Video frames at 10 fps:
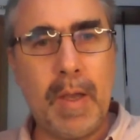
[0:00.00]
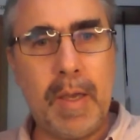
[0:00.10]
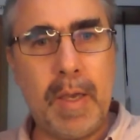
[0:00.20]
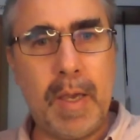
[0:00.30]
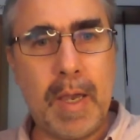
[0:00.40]

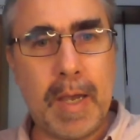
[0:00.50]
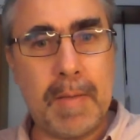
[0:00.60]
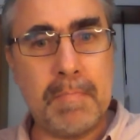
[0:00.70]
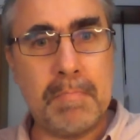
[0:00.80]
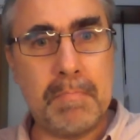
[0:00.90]
he
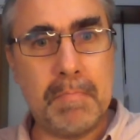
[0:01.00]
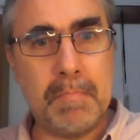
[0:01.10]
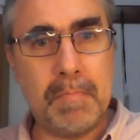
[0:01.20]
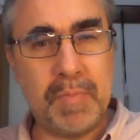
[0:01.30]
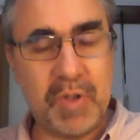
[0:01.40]

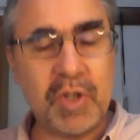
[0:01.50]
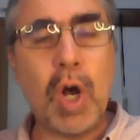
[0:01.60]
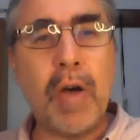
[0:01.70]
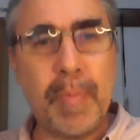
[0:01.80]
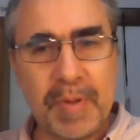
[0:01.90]

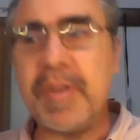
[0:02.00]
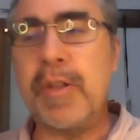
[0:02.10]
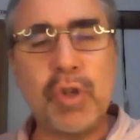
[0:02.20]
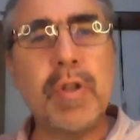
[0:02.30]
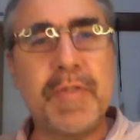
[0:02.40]
saw the
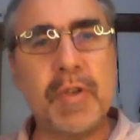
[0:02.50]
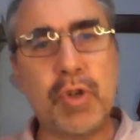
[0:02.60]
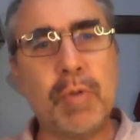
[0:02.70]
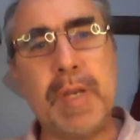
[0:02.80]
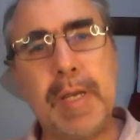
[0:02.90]
potential of
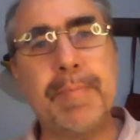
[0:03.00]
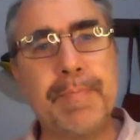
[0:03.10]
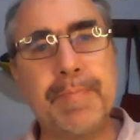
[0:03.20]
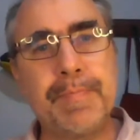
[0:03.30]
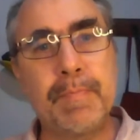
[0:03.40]
social media
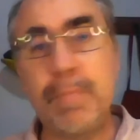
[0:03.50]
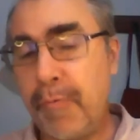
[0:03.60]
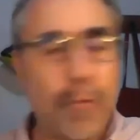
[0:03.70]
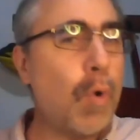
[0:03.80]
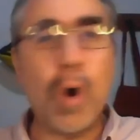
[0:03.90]

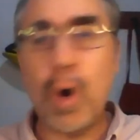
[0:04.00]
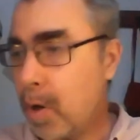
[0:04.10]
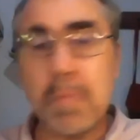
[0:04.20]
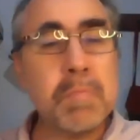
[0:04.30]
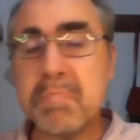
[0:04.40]

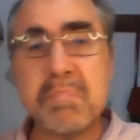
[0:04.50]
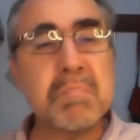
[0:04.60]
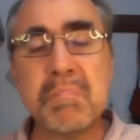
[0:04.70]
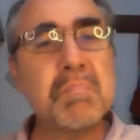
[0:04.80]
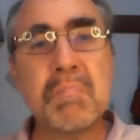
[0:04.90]
before
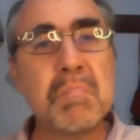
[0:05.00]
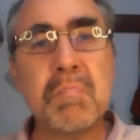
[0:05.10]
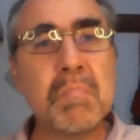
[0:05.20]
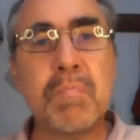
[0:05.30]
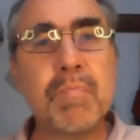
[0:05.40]

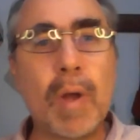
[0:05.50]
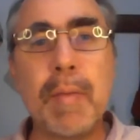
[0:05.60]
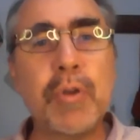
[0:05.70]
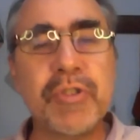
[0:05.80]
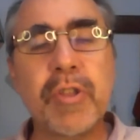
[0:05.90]
probably
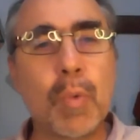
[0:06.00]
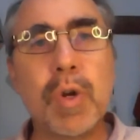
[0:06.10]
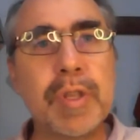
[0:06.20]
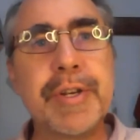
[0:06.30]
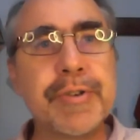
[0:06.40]
most other
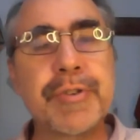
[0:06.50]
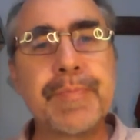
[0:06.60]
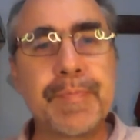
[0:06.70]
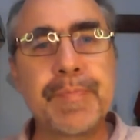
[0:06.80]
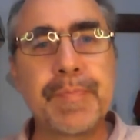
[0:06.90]
world leaders
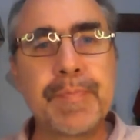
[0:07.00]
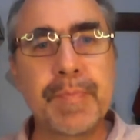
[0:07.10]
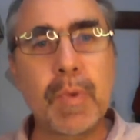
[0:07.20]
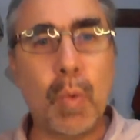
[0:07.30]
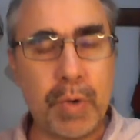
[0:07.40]

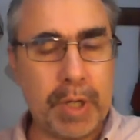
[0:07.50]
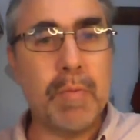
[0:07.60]
or,